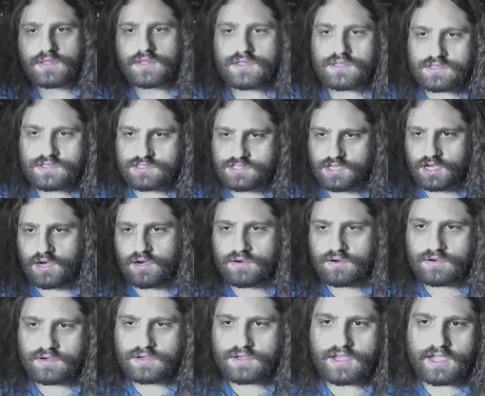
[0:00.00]
So,
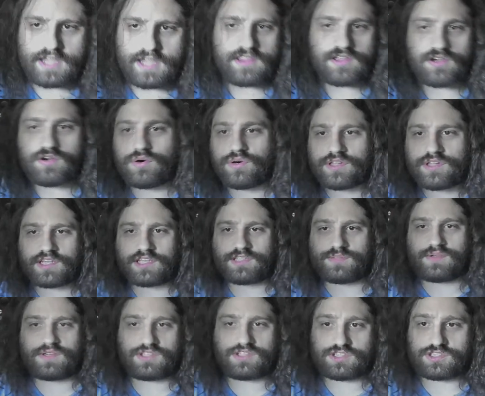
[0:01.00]
and the cool thing is
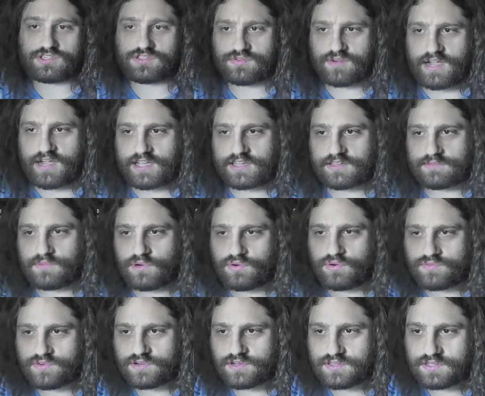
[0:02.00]
we can just drag them
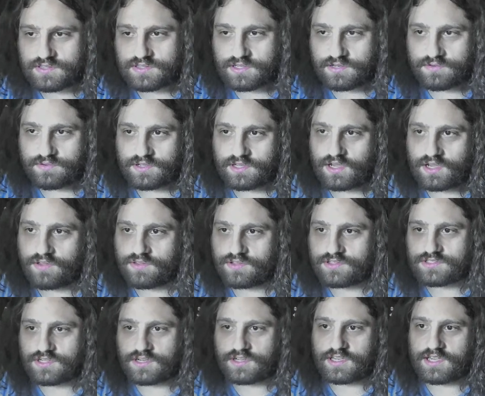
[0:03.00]
over and there we go.
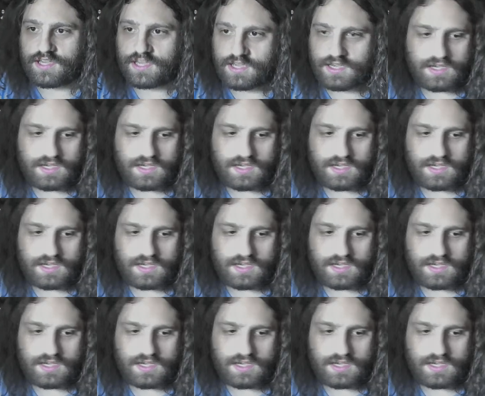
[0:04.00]
There's our kick.